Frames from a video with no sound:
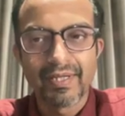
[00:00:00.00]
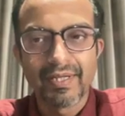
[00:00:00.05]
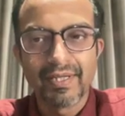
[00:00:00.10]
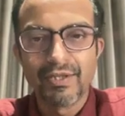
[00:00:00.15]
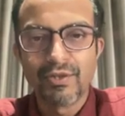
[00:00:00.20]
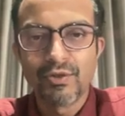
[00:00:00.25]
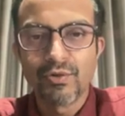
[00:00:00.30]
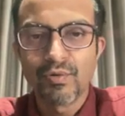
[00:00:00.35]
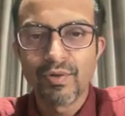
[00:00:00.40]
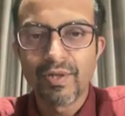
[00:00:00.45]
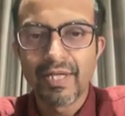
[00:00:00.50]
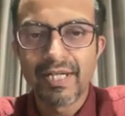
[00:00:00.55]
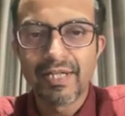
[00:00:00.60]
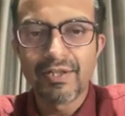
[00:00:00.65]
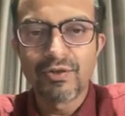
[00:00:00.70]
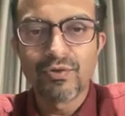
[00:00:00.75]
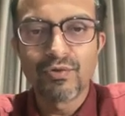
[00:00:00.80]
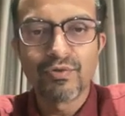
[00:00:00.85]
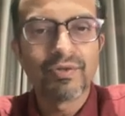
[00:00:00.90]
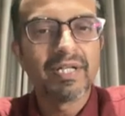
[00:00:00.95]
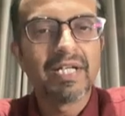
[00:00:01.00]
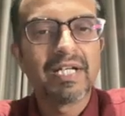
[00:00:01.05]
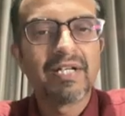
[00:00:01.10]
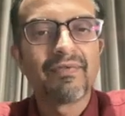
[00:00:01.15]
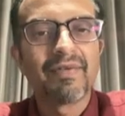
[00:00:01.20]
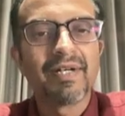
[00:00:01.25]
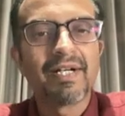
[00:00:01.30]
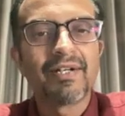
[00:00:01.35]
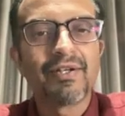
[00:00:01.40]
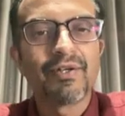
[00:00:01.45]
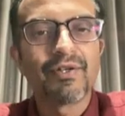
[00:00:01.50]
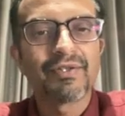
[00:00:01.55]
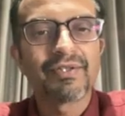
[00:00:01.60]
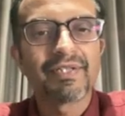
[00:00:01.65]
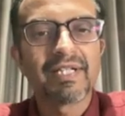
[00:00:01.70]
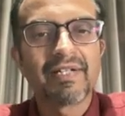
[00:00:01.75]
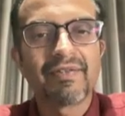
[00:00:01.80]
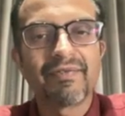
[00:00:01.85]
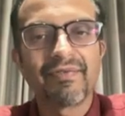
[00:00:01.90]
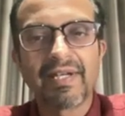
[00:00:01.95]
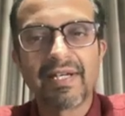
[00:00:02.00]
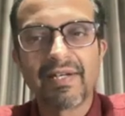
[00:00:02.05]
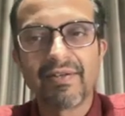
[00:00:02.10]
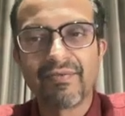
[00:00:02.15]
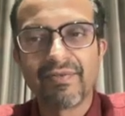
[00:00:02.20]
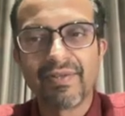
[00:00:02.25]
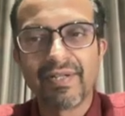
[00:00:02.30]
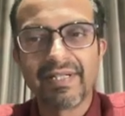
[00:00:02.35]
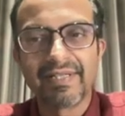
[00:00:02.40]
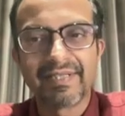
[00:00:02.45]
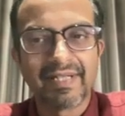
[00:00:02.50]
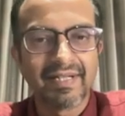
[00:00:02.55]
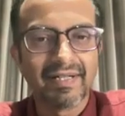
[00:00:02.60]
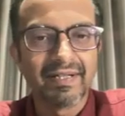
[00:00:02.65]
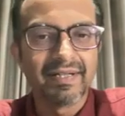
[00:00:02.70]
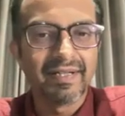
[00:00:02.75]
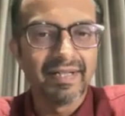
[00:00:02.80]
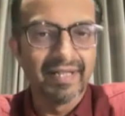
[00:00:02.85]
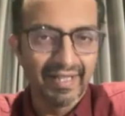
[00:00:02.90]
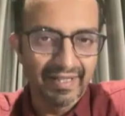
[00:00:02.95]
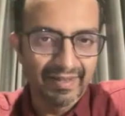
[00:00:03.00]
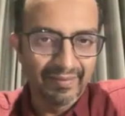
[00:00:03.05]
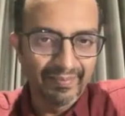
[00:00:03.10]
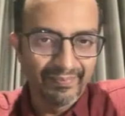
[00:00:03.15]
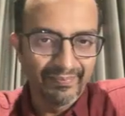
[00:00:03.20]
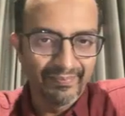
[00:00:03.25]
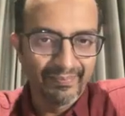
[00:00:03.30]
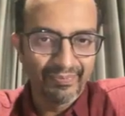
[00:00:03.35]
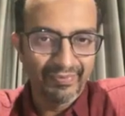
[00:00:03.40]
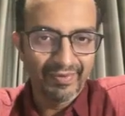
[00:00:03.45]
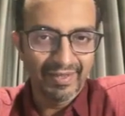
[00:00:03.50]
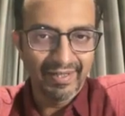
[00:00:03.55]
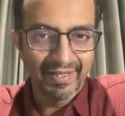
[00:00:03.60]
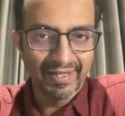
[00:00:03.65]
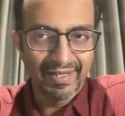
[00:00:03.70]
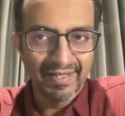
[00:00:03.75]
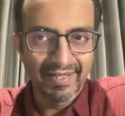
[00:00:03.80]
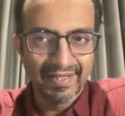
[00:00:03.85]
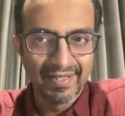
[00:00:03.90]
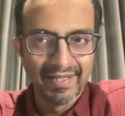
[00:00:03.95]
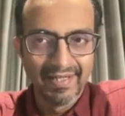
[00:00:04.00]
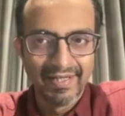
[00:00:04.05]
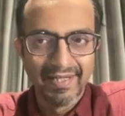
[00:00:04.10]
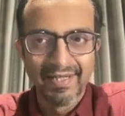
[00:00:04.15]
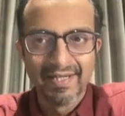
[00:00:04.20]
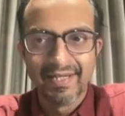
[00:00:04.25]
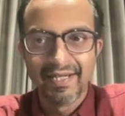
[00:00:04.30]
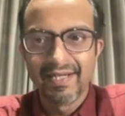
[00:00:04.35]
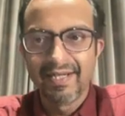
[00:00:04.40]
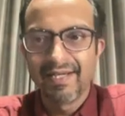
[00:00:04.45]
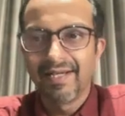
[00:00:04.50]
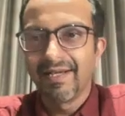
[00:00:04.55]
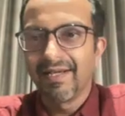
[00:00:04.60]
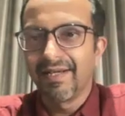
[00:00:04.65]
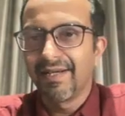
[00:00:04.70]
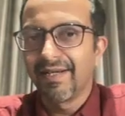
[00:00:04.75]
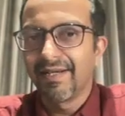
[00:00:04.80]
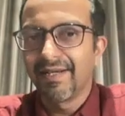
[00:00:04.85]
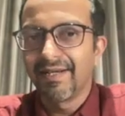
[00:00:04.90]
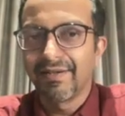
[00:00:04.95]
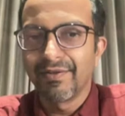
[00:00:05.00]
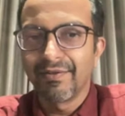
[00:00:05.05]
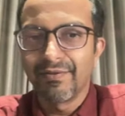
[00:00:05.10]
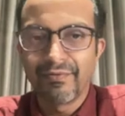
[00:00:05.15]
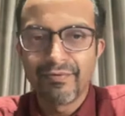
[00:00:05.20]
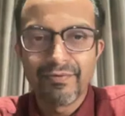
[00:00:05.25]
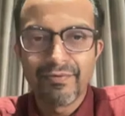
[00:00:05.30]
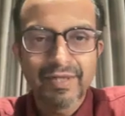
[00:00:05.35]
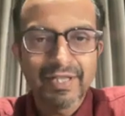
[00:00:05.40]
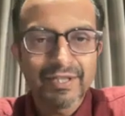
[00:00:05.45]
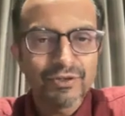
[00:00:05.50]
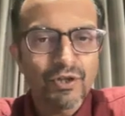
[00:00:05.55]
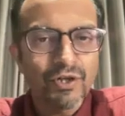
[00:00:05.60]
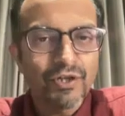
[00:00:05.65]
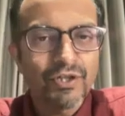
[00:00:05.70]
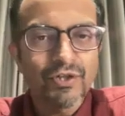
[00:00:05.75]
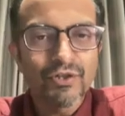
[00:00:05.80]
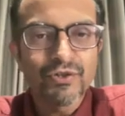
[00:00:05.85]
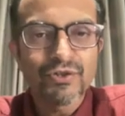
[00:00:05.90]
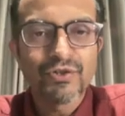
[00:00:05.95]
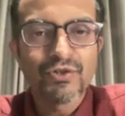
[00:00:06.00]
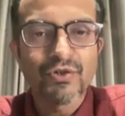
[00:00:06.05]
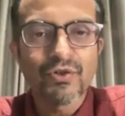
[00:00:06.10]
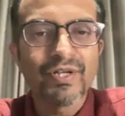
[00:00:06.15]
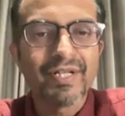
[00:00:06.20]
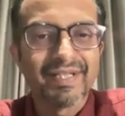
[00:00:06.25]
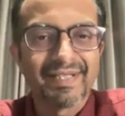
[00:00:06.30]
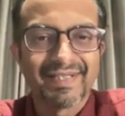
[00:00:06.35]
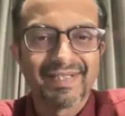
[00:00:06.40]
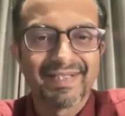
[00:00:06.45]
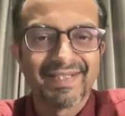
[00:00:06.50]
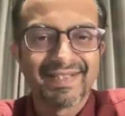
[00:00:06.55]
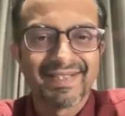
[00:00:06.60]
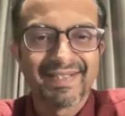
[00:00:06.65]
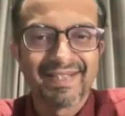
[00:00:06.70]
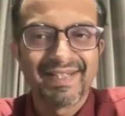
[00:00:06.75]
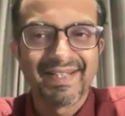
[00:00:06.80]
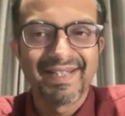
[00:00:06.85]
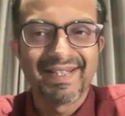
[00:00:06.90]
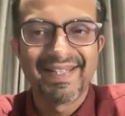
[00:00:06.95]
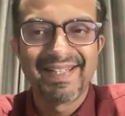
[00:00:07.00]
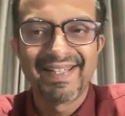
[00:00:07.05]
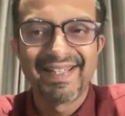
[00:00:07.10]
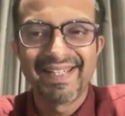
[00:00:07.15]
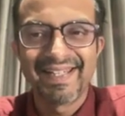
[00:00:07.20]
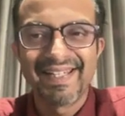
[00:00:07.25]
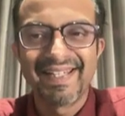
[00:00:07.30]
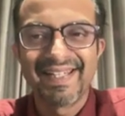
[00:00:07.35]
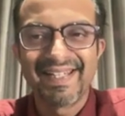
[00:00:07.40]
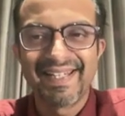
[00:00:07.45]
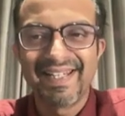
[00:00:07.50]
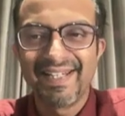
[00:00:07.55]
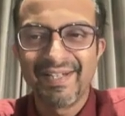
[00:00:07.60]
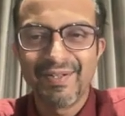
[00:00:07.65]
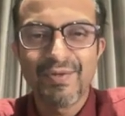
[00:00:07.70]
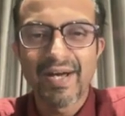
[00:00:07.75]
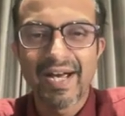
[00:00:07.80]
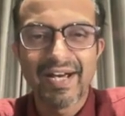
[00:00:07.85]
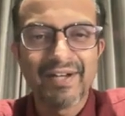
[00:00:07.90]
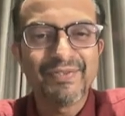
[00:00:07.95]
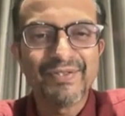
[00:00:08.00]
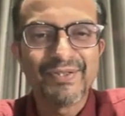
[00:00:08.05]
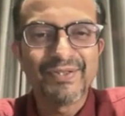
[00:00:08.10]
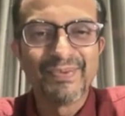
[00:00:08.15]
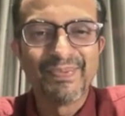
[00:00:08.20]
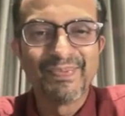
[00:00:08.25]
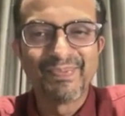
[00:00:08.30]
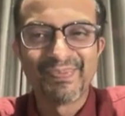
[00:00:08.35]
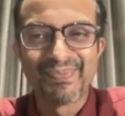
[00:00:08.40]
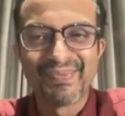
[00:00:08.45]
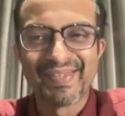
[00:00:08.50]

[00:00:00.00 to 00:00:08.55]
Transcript: you need to reinvent yourself every single time, right? uh, it's not your choice. You have to,